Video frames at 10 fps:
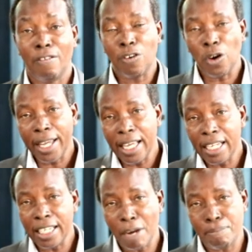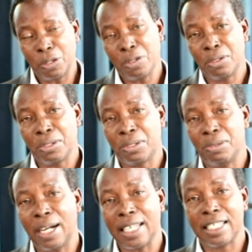for healing upon those
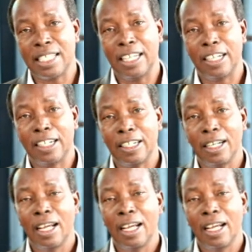who are sick.